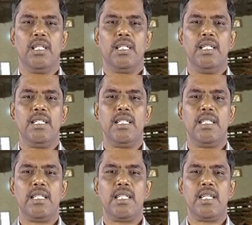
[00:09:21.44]
This is
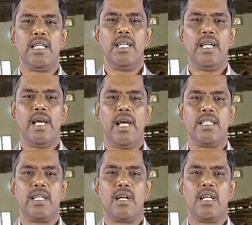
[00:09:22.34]
necessary as
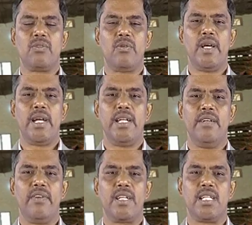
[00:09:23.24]
the transfervariant
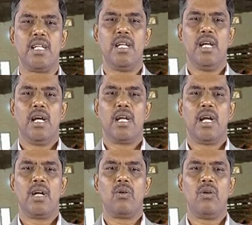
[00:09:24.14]
infection
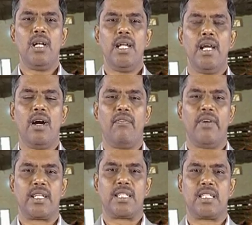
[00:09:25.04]
not only
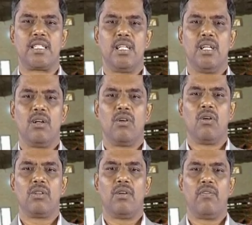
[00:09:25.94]
affects
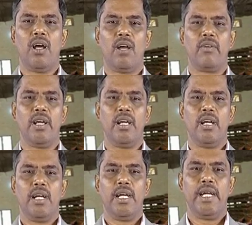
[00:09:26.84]
growth of larvae
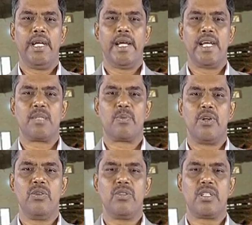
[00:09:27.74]
it has
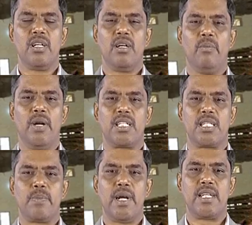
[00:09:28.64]
produced, but
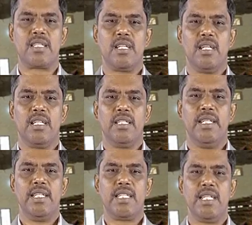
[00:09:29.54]
spreads the
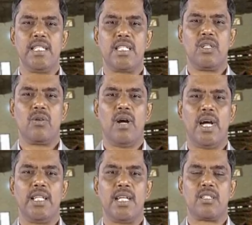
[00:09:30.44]
disease to
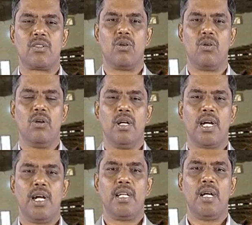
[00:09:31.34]
others through
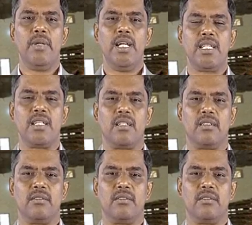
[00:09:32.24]
contamination.